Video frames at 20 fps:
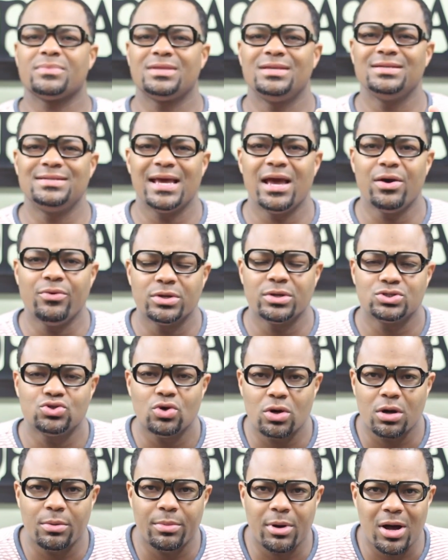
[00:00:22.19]
Today I want to
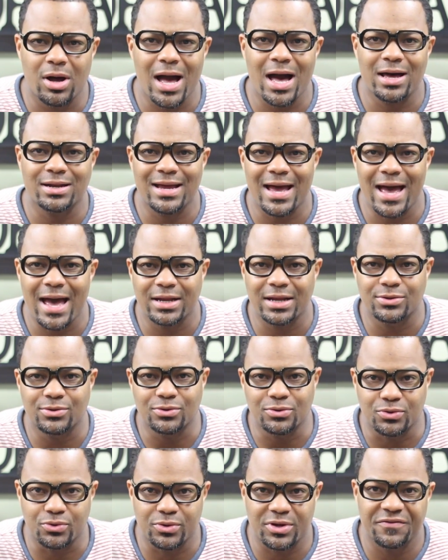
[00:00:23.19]
talk about how to
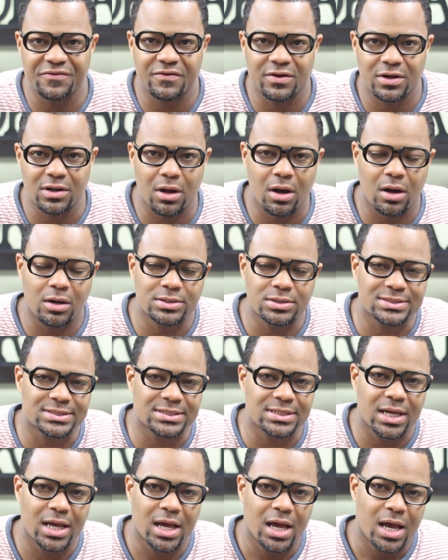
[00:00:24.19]
handle grief and
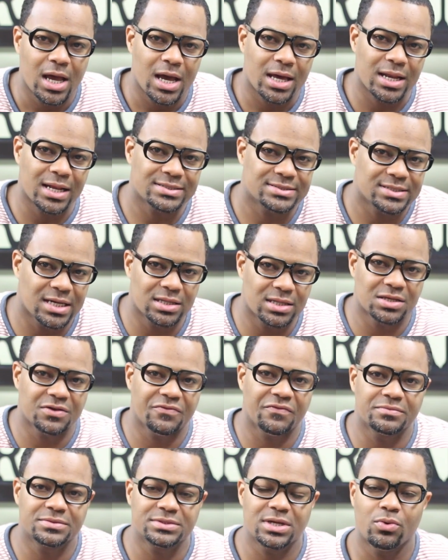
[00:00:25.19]
loss. And I say this
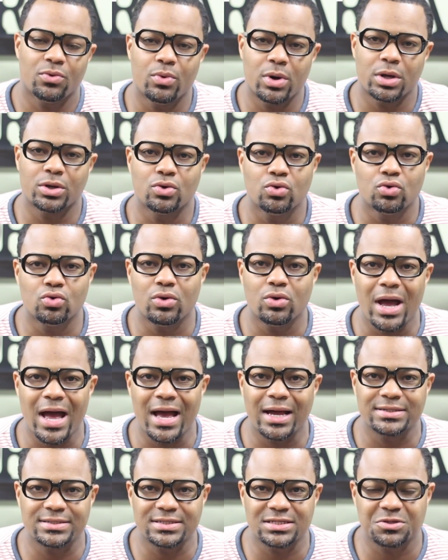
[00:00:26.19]
from someone who
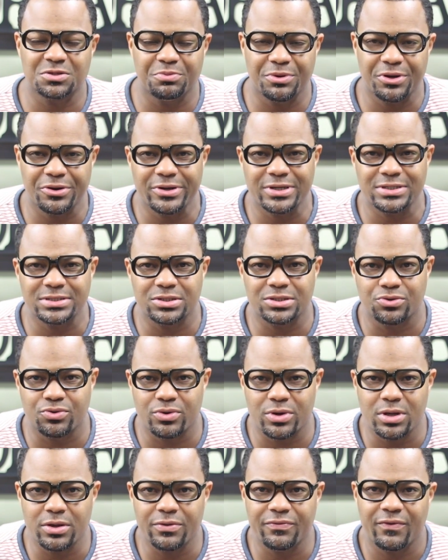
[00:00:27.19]
has experienced
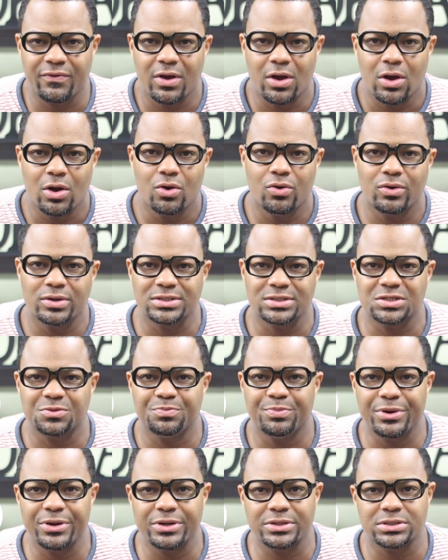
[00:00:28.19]
grief, who has
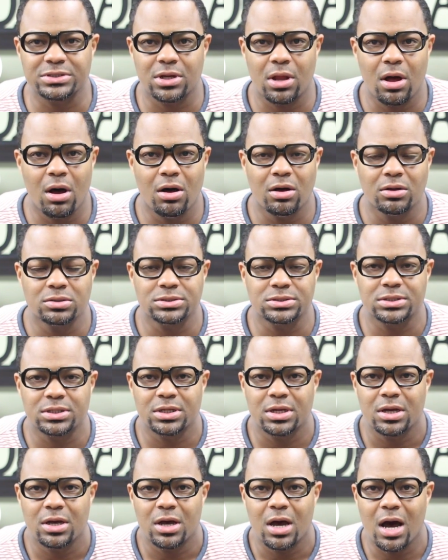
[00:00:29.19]
experienced loss,
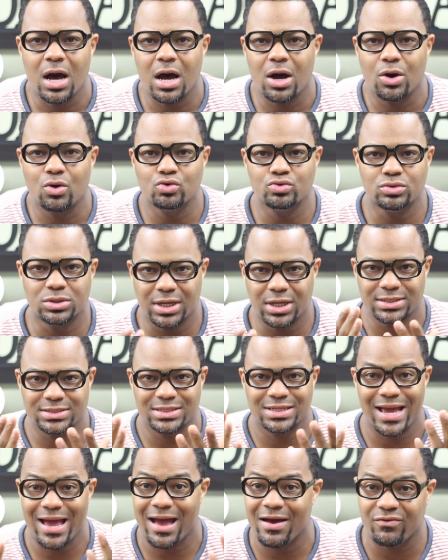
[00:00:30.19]
who
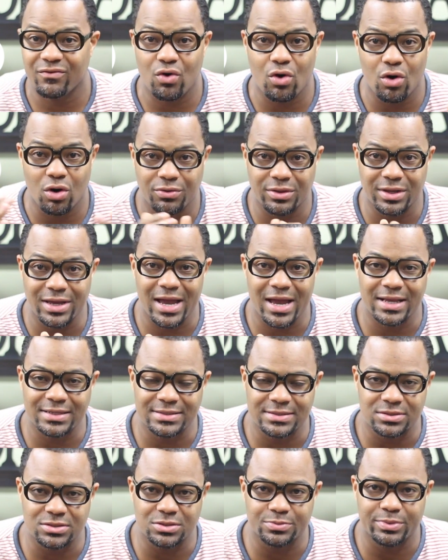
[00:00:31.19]
doesn't have all the
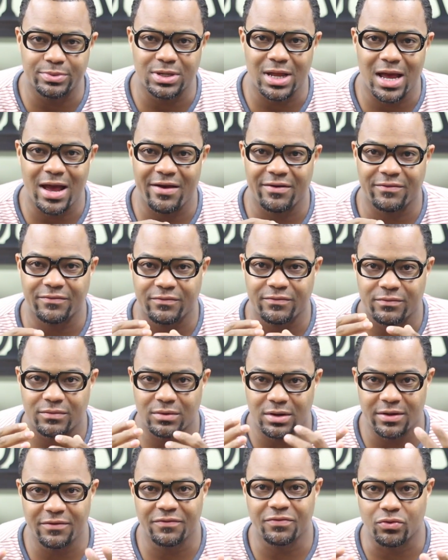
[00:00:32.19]
answers, but have
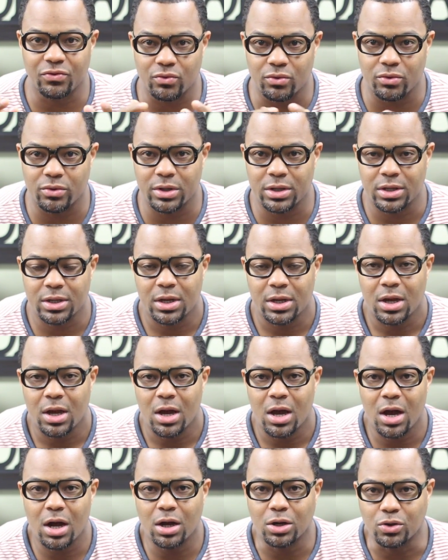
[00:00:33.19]
lived through it,
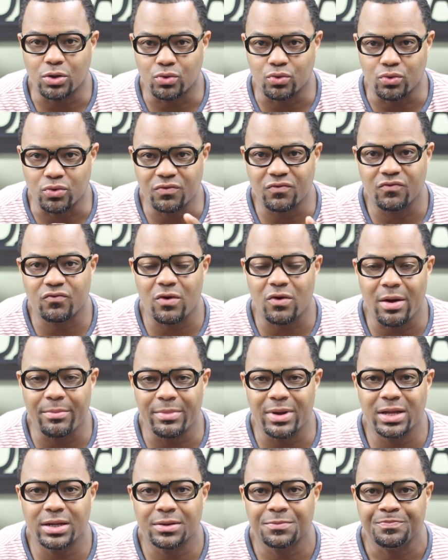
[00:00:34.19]
grew
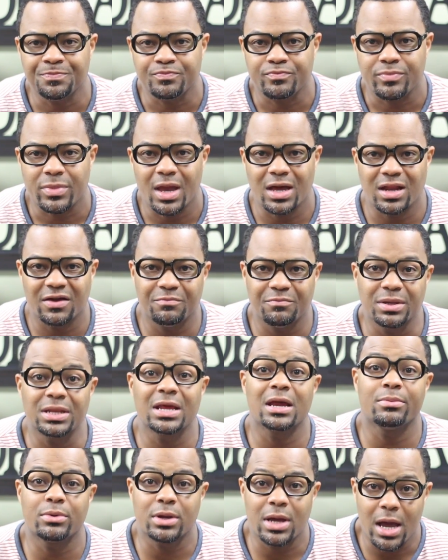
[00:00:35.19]
from it, and have
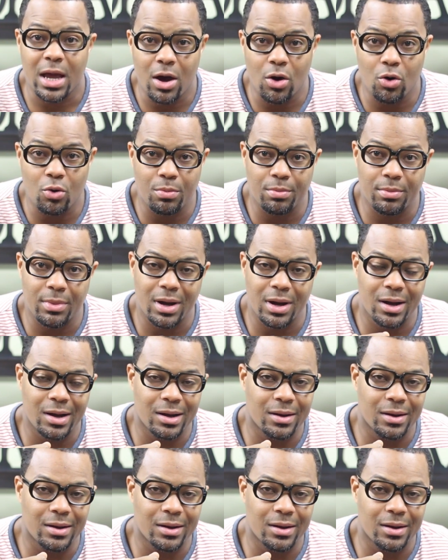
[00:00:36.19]
been able to help